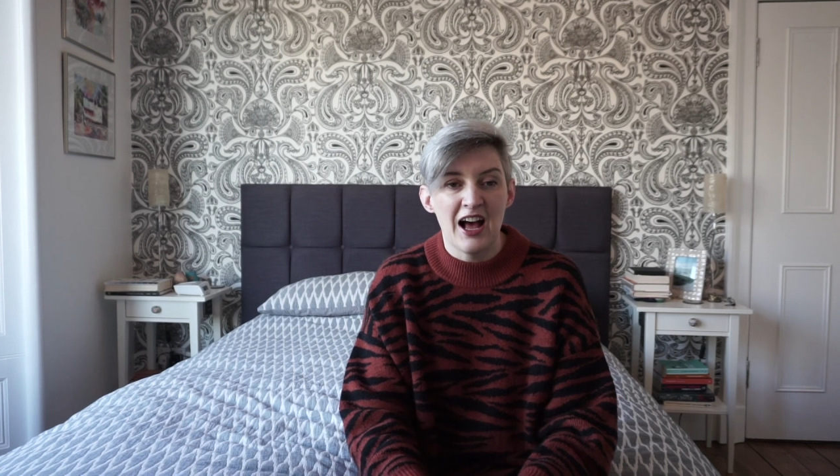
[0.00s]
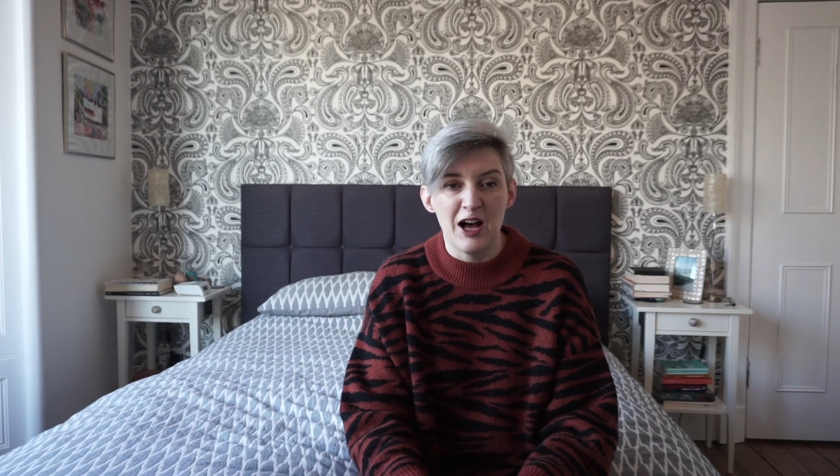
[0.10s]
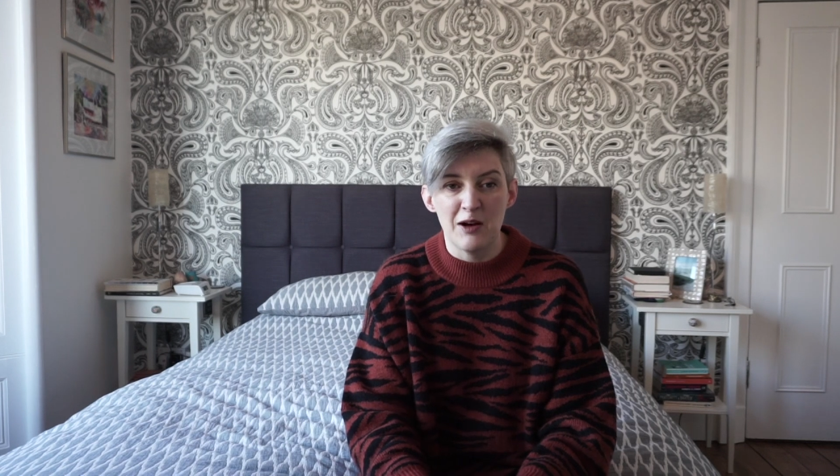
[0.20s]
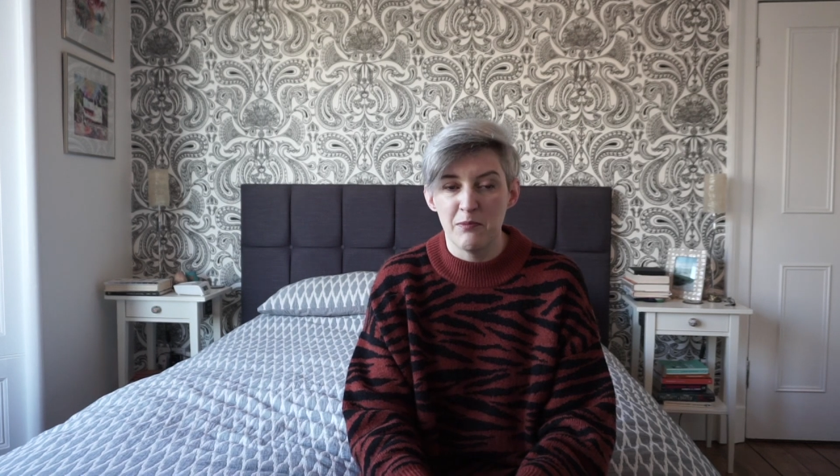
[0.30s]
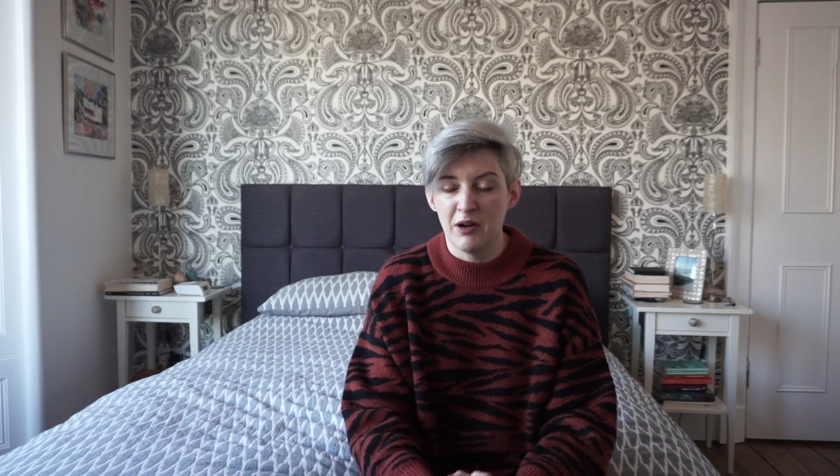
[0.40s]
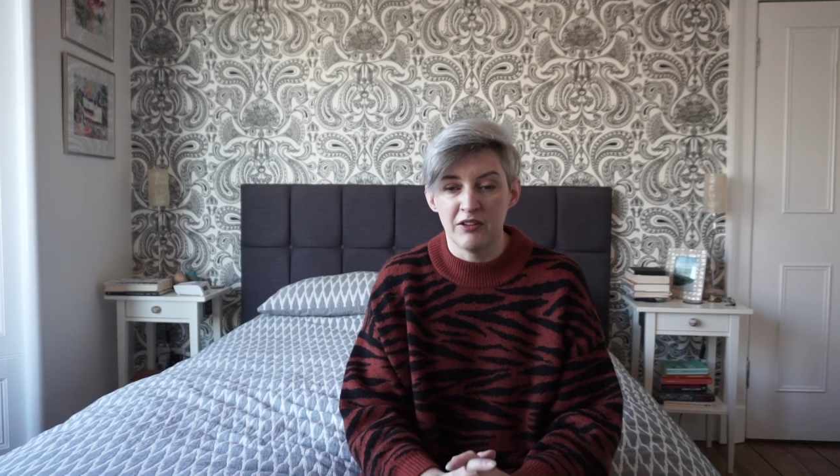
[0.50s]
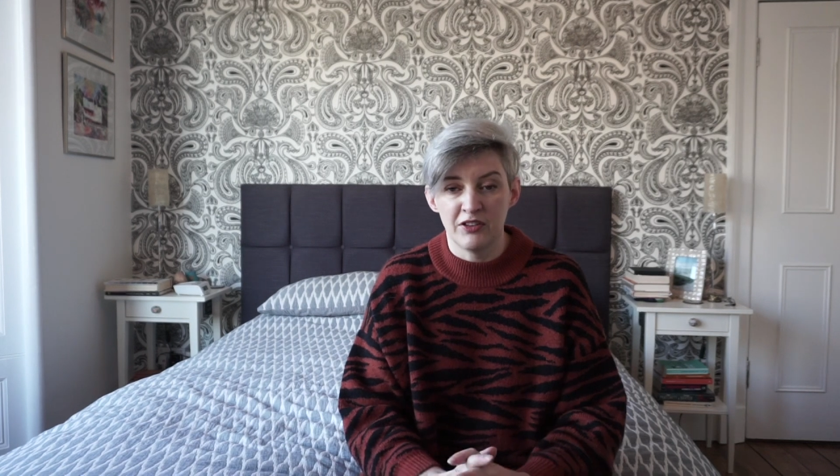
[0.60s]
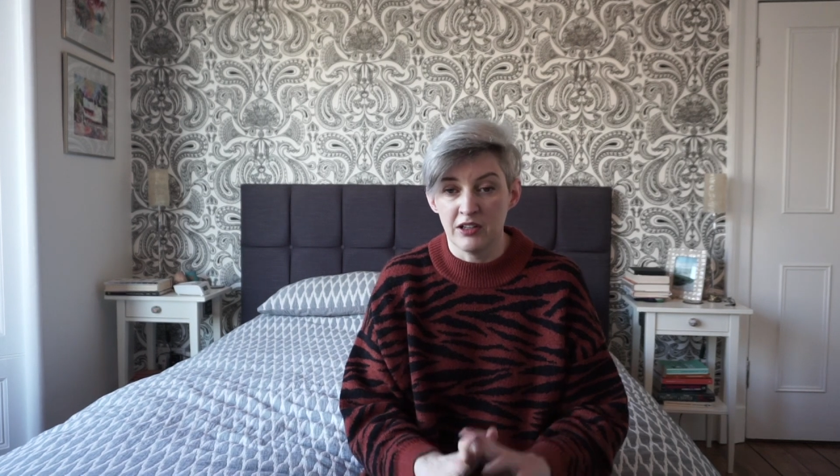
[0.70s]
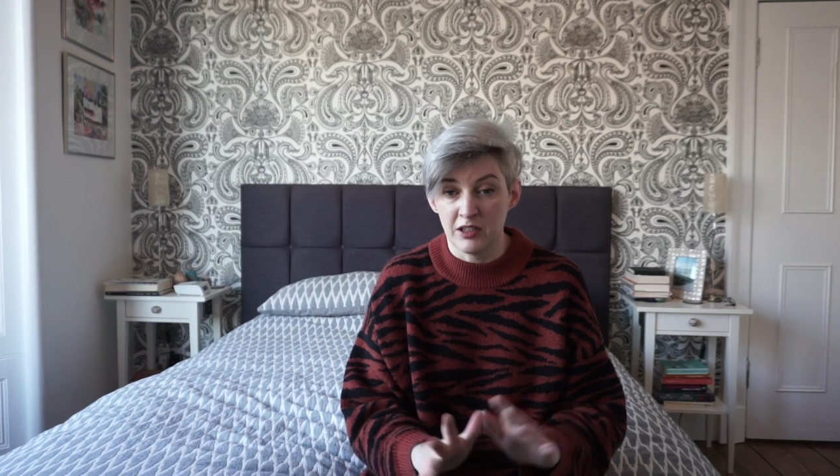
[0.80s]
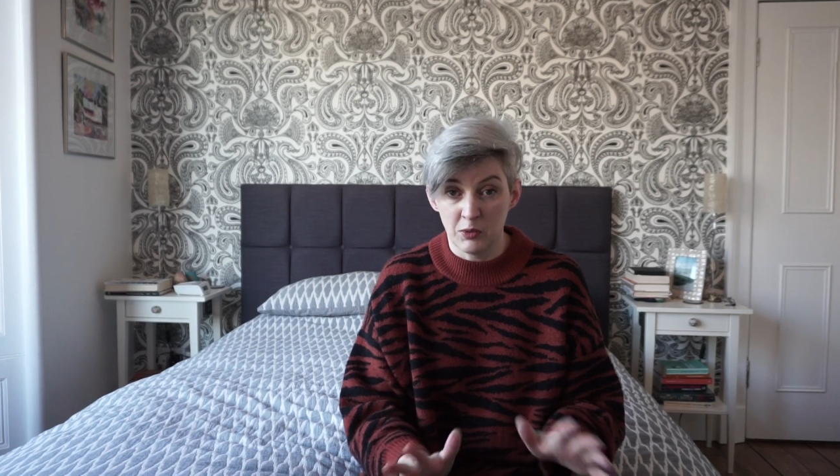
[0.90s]
but I
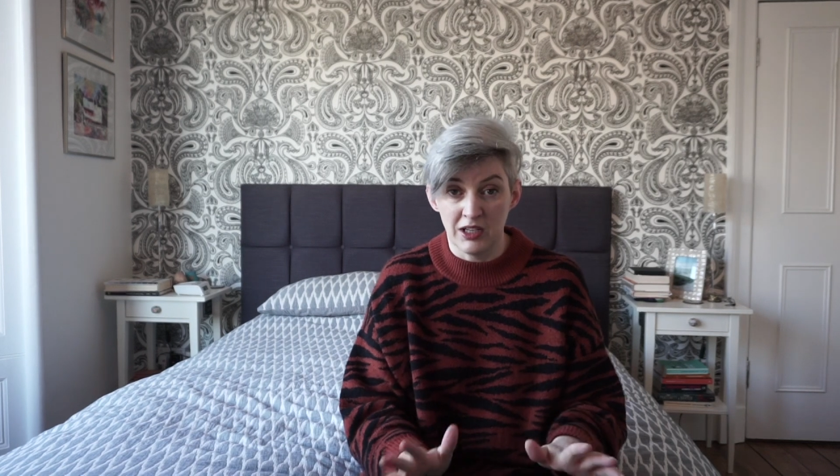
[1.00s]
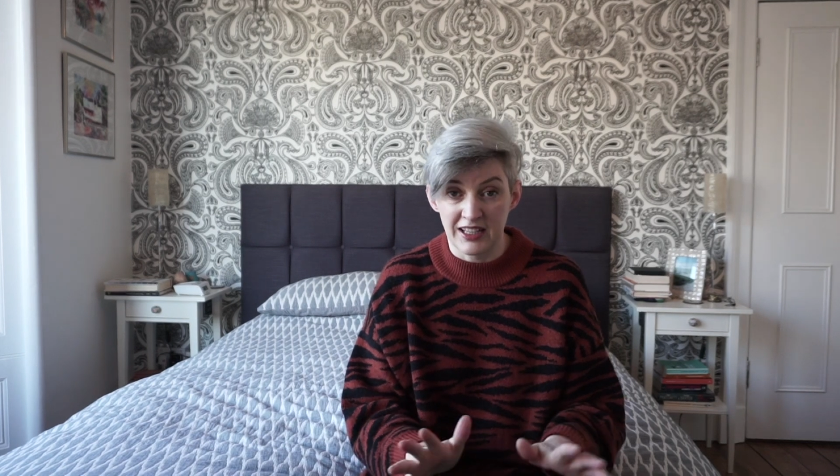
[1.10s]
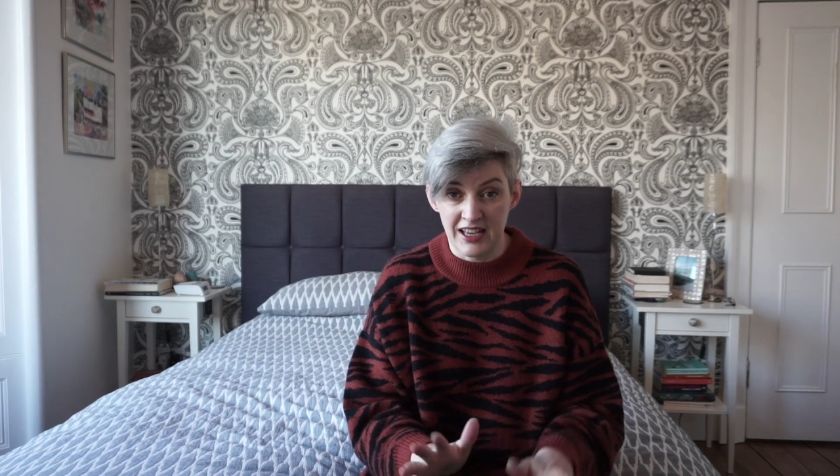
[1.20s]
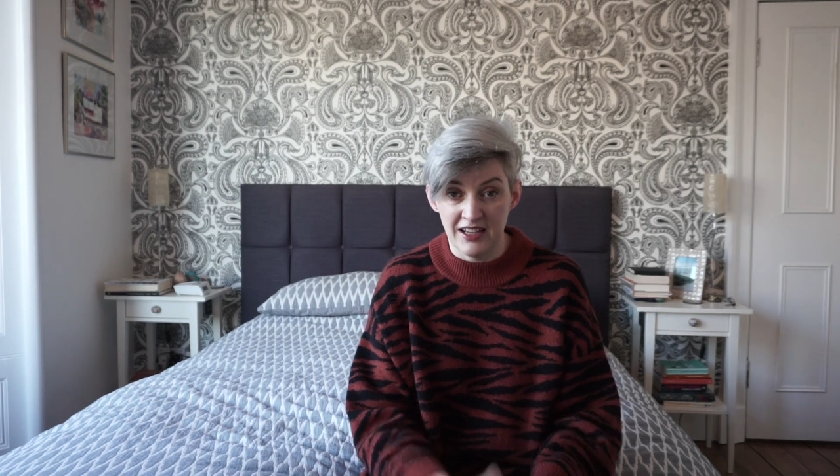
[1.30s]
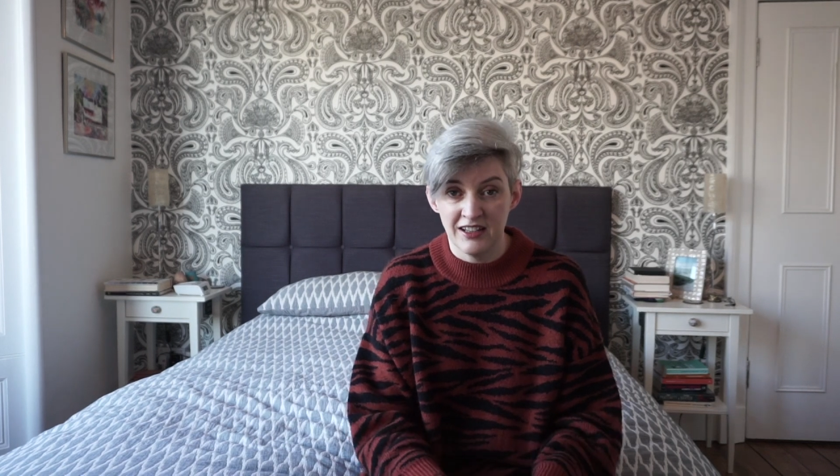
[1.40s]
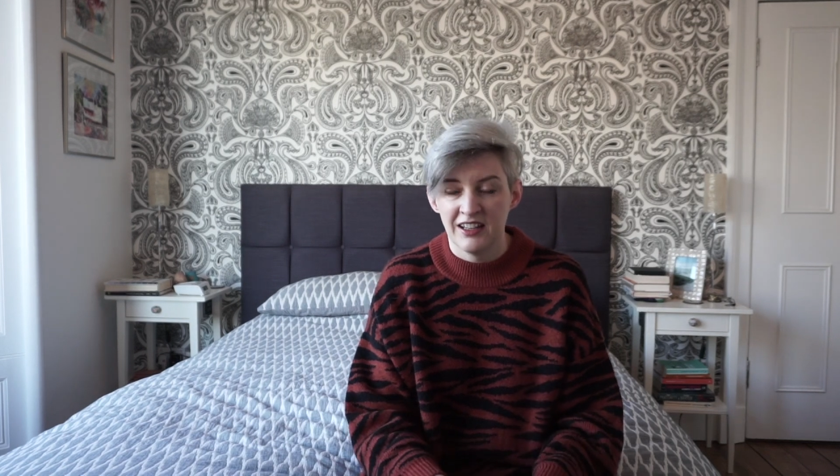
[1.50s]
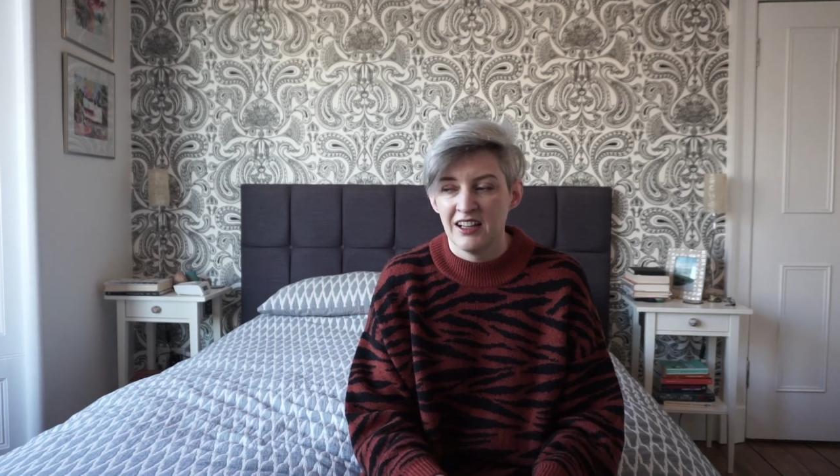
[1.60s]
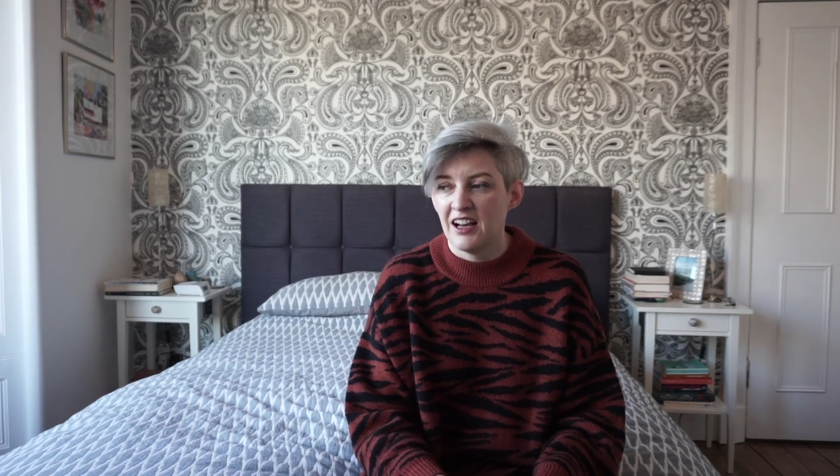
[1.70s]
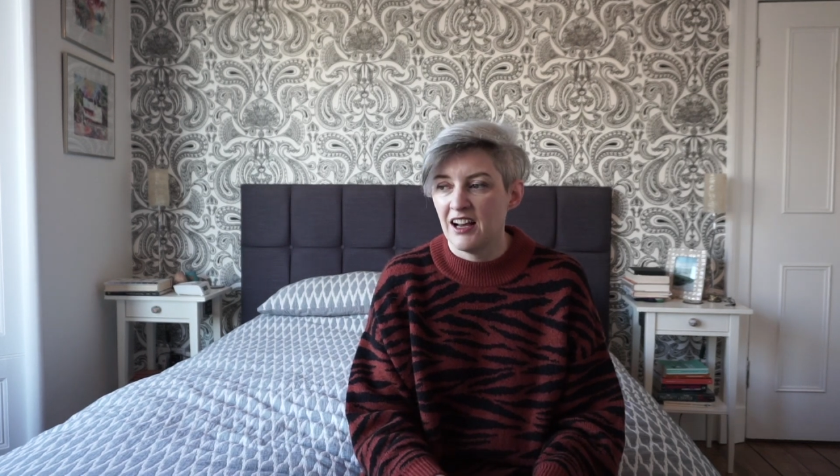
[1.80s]
certainly will again.